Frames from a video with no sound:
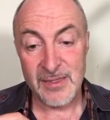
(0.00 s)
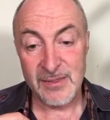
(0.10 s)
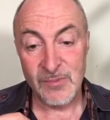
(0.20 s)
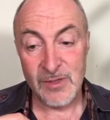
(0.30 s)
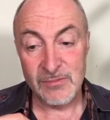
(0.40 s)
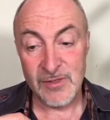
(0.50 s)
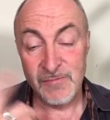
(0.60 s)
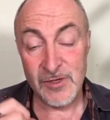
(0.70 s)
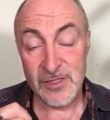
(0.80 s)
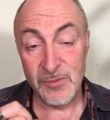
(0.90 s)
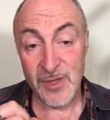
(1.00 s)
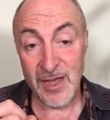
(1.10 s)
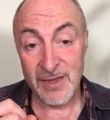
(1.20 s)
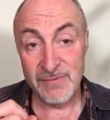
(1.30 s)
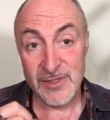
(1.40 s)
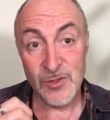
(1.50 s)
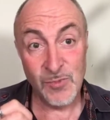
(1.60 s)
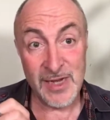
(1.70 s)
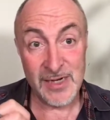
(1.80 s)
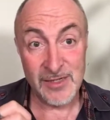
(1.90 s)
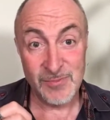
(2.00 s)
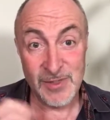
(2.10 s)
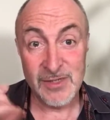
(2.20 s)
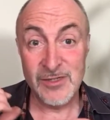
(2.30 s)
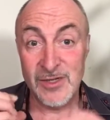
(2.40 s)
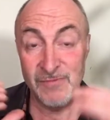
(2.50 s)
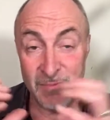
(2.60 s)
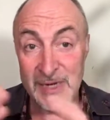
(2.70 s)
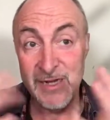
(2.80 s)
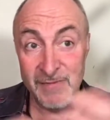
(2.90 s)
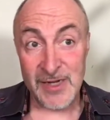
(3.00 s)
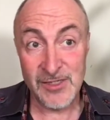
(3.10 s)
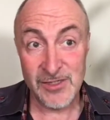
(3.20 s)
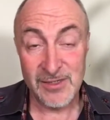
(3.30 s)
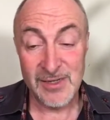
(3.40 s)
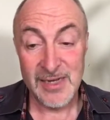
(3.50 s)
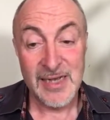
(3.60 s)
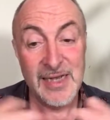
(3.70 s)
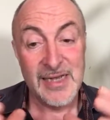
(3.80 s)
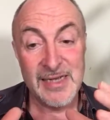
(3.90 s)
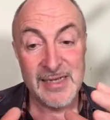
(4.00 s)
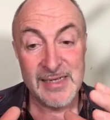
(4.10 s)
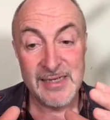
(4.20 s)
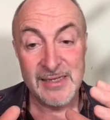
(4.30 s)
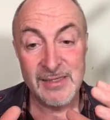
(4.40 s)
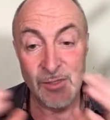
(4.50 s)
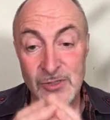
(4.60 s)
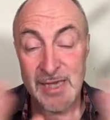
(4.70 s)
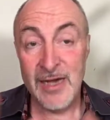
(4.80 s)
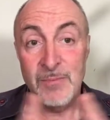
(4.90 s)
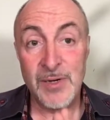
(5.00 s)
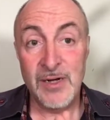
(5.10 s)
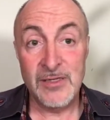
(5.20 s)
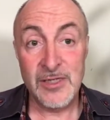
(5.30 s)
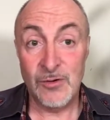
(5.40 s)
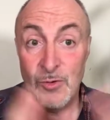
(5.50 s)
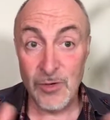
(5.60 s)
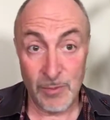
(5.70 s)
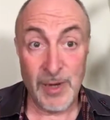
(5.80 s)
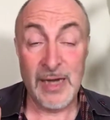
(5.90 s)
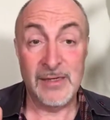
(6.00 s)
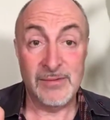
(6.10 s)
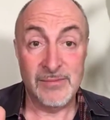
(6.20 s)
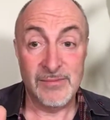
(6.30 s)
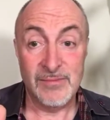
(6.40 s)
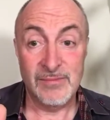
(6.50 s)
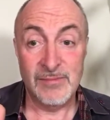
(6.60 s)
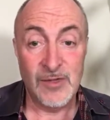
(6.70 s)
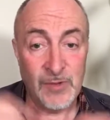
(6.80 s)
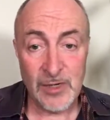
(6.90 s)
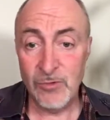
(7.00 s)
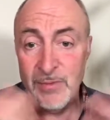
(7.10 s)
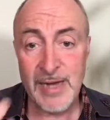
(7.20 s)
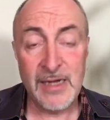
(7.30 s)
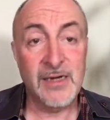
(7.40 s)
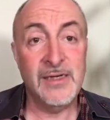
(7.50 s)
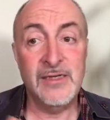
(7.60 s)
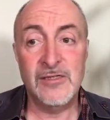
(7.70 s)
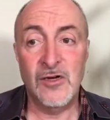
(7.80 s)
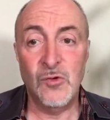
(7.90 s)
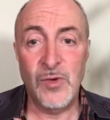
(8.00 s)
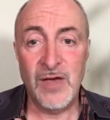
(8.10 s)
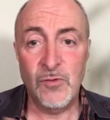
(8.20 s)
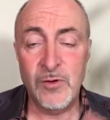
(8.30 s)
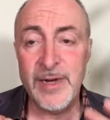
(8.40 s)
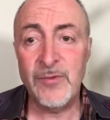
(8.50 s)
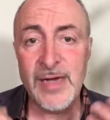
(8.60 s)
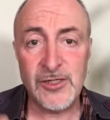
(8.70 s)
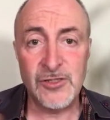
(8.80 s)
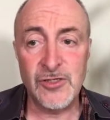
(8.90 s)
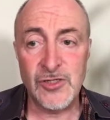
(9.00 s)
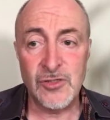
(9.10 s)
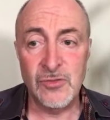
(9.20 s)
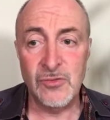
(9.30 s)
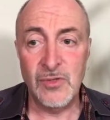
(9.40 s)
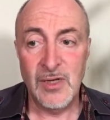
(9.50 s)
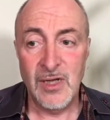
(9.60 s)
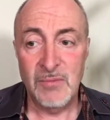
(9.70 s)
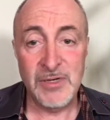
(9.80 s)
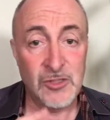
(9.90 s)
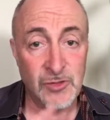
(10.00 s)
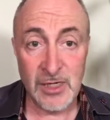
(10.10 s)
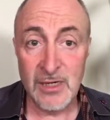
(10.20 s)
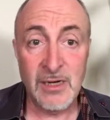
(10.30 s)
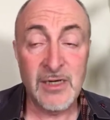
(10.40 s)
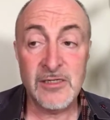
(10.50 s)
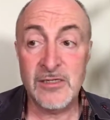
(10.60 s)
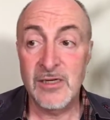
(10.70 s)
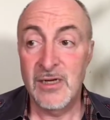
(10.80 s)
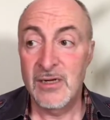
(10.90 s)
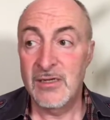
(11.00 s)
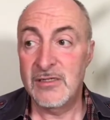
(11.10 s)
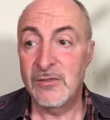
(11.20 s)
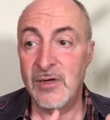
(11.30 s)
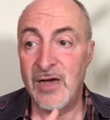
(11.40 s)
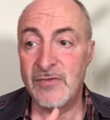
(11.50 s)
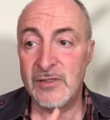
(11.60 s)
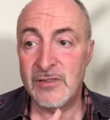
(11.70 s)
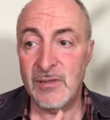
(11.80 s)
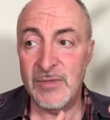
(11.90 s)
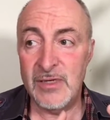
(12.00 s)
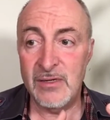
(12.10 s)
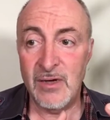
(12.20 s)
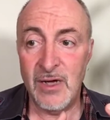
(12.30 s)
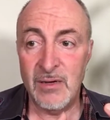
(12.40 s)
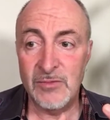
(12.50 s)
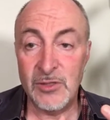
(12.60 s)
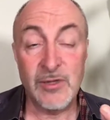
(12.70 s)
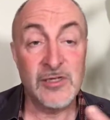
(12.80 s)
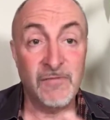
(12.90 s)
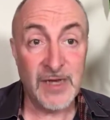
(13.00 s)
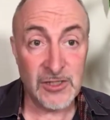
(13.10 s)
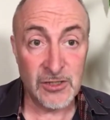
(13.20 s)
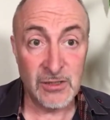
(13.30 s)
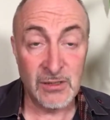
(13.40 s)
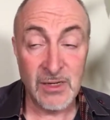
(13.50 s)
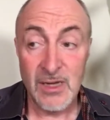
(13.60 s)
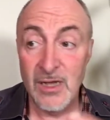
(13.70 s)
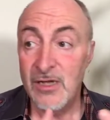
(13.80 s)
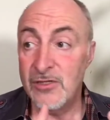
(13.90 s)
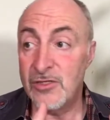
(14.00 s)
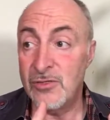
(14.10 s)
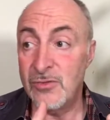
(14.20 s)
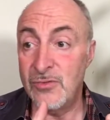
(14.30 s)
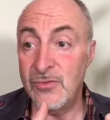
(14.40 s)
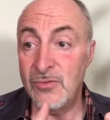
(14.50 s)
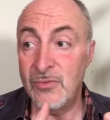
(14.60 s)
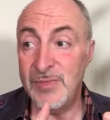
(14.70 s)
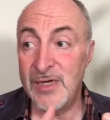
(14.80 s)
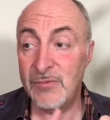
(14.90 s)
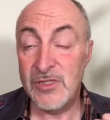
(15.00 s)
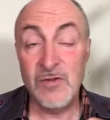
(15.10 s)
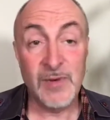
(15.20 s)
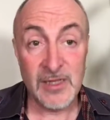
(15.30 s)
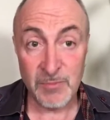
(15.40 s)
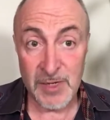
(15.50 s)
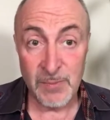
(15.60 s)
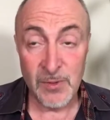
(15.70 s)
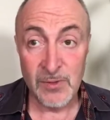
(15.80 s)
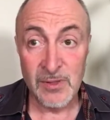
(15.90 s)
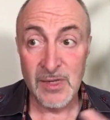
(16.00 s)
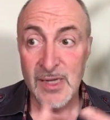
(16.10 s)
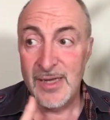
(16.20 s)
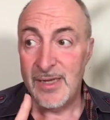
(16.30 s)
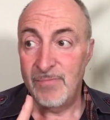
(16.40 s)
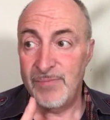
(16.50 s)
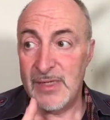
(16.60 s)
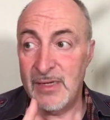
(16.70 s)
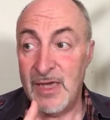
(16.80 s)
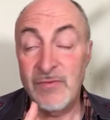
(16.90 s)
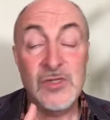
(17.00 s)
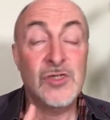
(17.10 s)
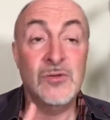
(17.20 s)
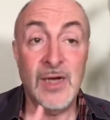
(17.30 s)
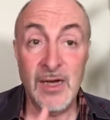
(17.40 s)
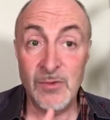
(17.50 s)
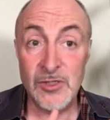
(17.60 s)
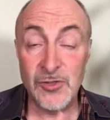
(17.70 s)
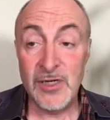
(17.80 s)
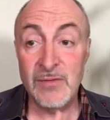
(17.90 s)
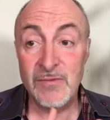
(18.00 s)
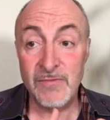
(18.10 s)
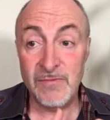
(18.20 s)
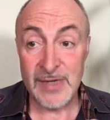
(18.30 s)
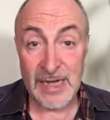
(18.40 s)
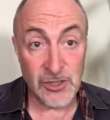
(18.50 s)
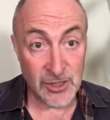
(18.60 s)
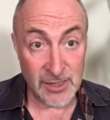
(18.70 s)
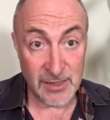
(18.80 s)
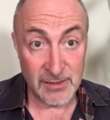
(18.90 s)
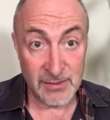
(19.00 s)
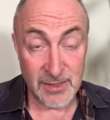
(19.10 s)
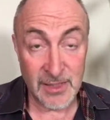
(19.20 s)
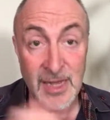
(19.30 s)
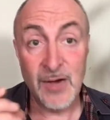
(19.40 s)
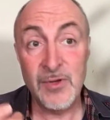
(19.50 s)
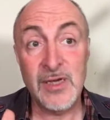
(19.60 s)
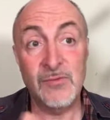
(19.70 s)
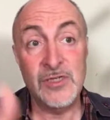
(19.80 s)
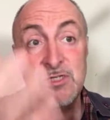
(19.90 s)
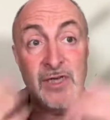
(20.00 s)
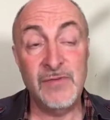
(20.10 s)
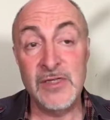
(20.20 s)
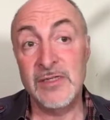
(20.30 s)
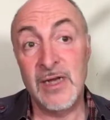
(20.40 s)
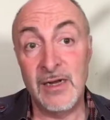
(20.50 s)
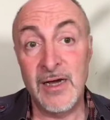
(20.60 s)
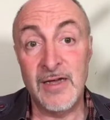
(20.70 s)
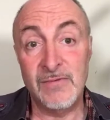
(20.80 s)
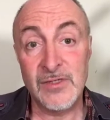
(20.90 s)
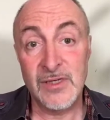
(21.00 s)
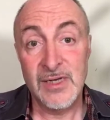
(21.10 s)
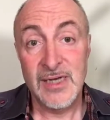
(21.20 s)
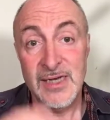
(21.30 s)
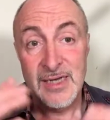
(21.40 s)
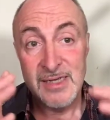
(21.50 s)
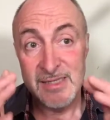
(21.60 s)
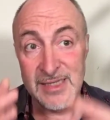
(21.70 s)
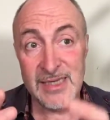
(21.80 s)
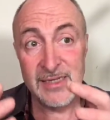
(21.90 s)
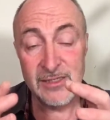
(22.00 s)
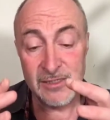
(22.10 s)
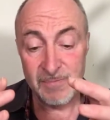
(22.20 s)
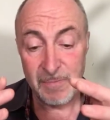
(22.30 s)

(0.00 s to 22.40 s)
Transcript: well, the first thing we have is an awareness, because for many of us, those cow paths are autopilot. They're running automatically, so we have automatic reactions to being treated nice, to have somebody showing us affection, to being received by other people, even to how we're treated financially and how we can receive things in our lives. These